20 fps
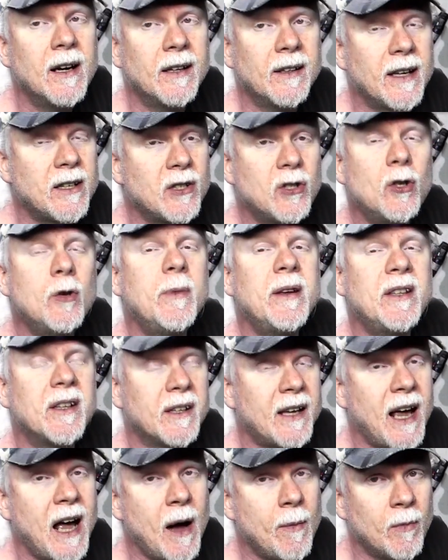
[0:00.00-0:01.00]
Let's zoom in the
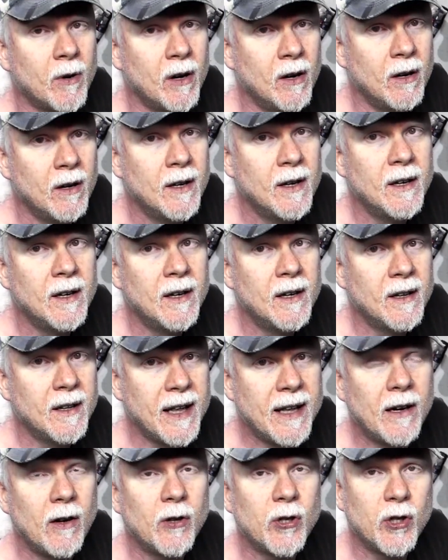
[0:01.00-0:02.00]
camera
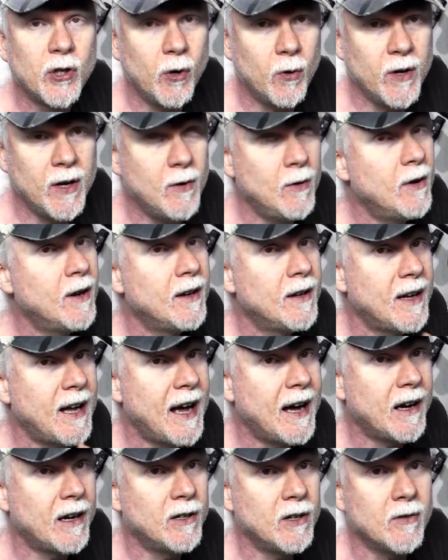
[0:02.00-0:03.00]
and I'll show you
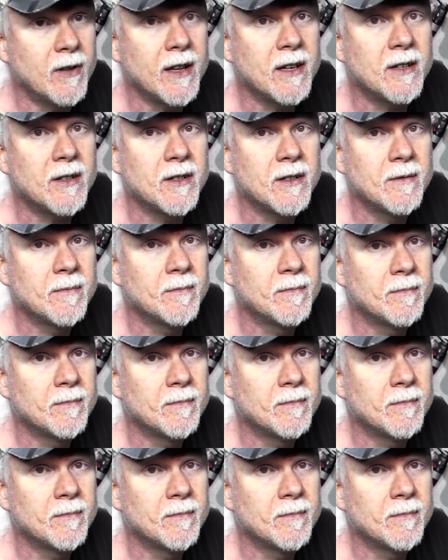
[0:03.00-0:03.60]
how to do this.